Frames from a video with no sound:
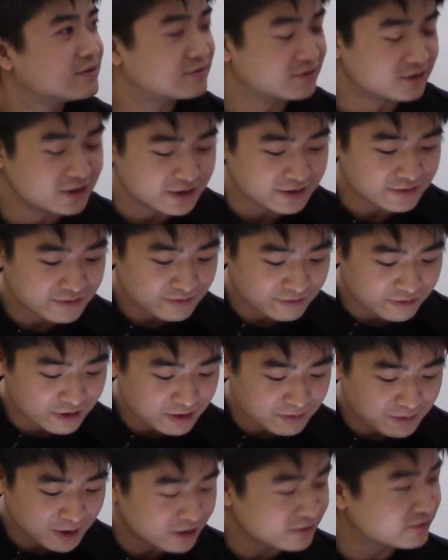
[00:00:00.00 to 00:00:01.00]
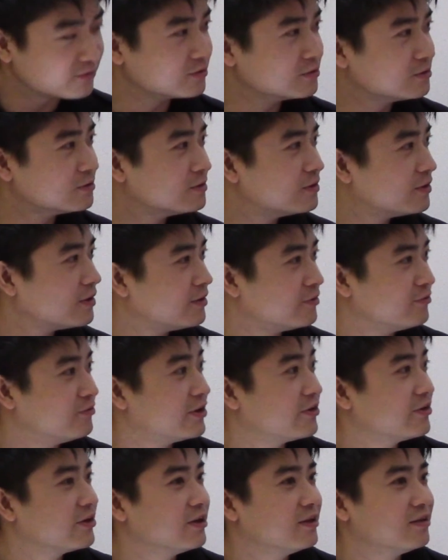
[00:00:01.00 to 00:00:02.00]
Right, very powerful,
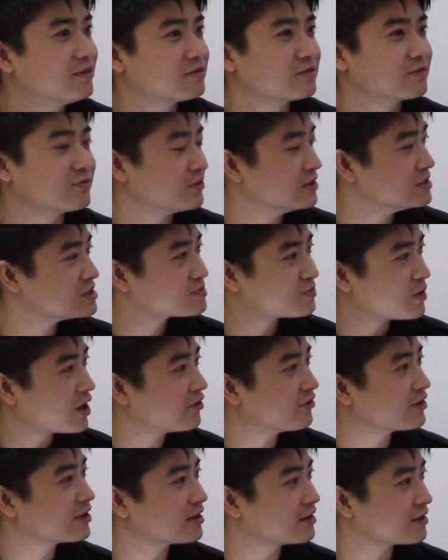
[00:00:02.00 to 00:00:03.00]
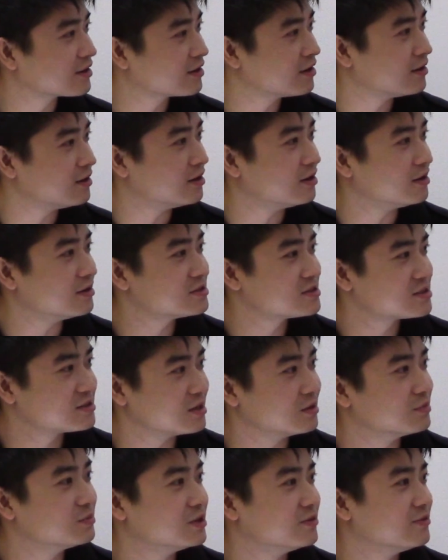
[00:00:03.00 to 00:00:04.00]
very sort of inspiring
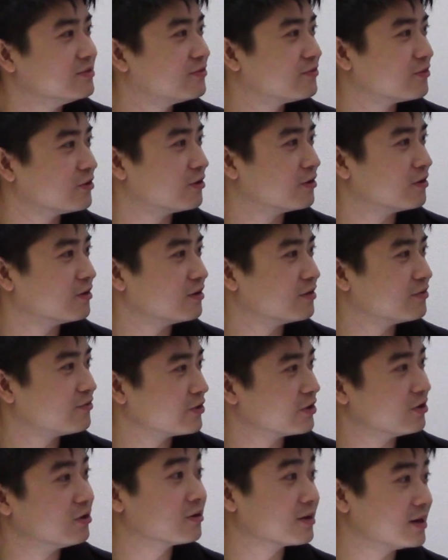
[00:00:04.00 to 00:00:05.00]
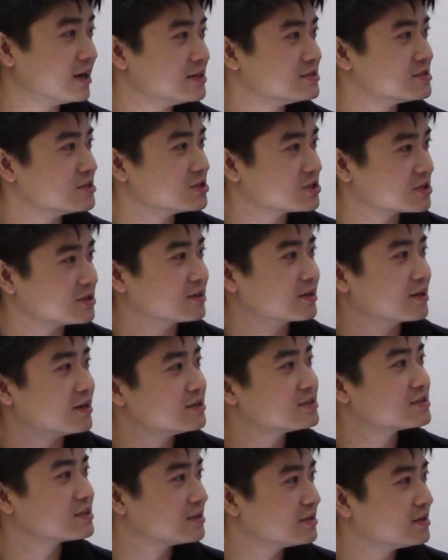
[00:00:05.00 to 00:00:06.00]
statement for your organisation, I
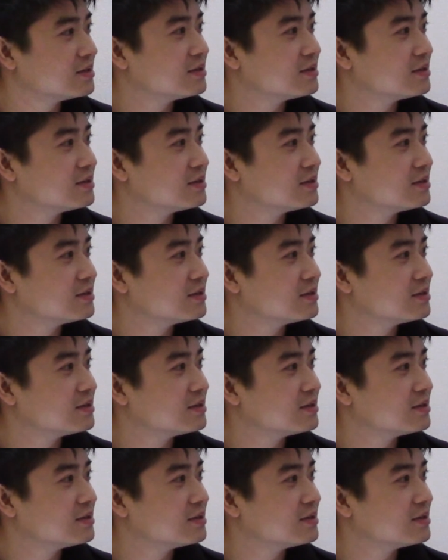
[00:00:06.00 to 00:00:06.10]
guess.